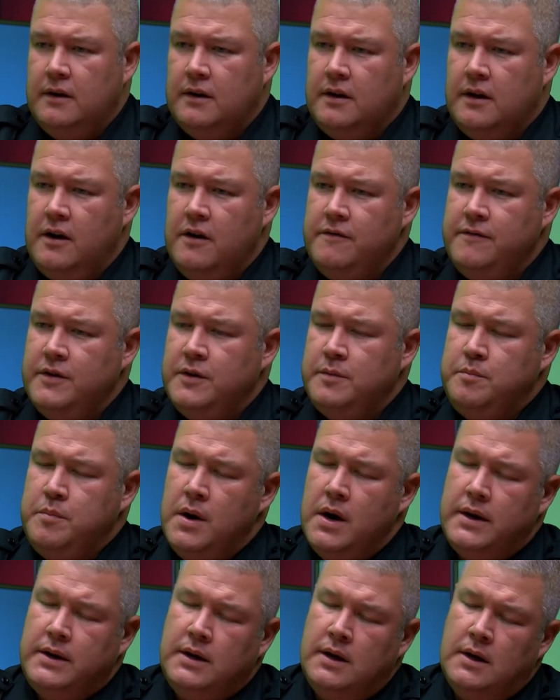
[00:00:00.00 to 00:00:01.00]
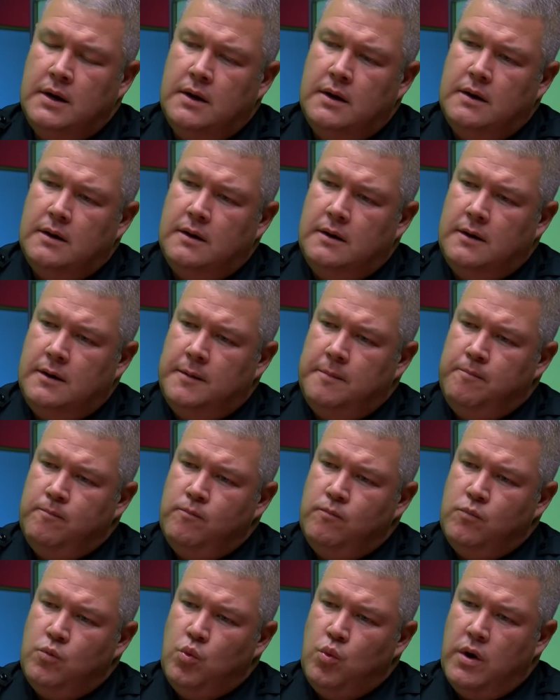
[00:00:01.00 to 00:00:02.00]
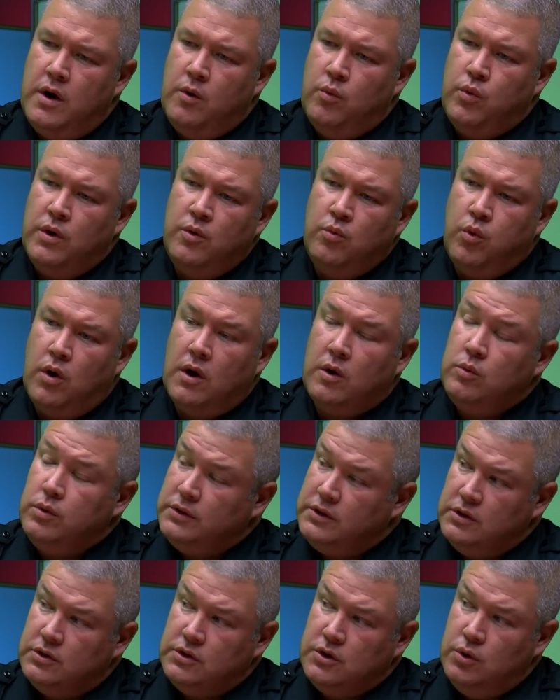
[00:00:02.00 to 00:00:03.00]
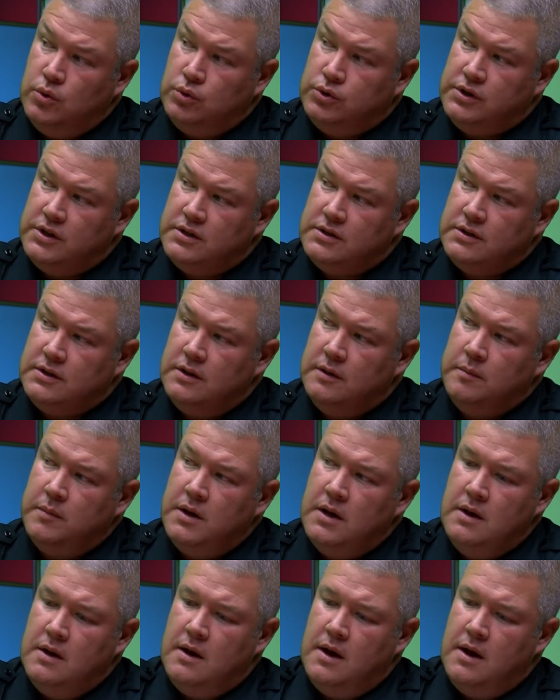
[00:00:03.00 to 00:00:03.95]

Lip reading: COVID, but where we work with the school system